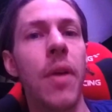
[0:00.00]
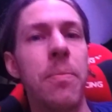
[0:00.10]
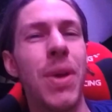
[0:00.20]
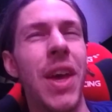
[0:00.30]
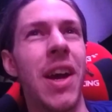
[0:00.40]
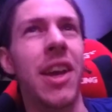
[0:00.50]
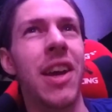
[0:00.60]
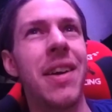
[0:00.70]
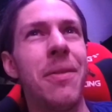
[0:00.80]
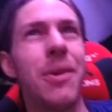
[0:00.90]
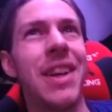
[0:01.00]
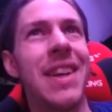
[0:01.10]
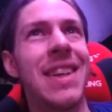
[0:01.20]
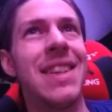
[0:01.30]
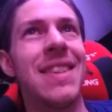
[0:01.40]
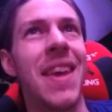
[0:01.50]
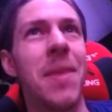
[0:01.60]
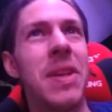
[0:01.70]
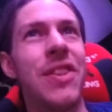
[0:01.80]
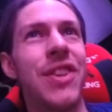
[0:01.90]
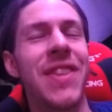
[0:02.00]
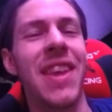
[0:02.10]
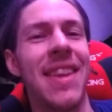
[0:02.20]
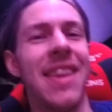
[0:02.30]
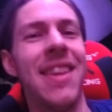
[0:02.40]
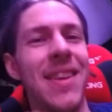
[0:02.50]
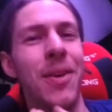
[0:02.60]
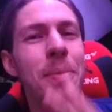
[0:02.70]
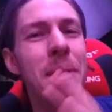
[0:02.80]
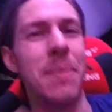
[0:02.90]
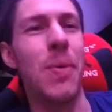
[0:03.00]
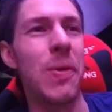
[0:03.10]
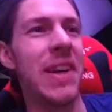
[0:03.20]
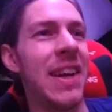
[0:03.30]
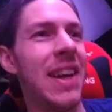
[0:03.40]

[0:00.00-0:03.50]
yeah, I kind of want to tame it just that little bit more.